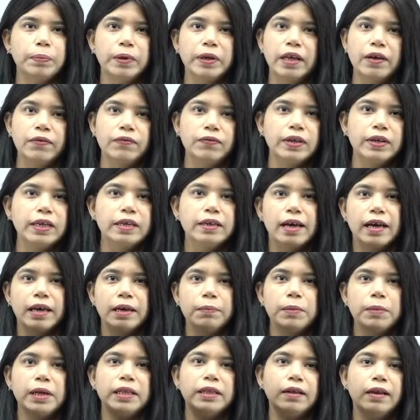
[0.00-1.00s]
every
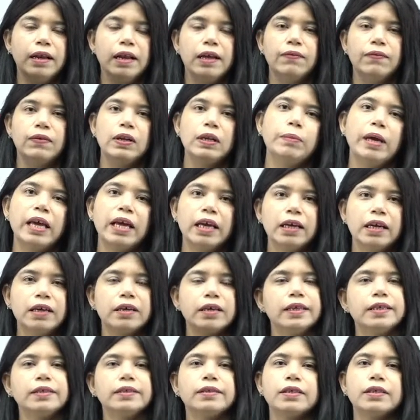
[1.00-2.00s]
time and the level may
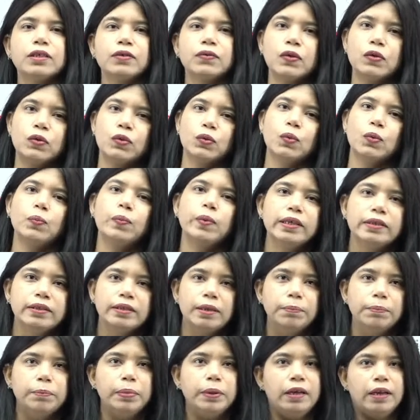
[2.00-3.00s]
increase. This was super
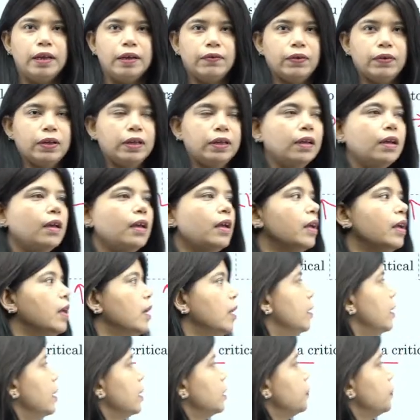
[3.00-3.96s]
simple level. Let's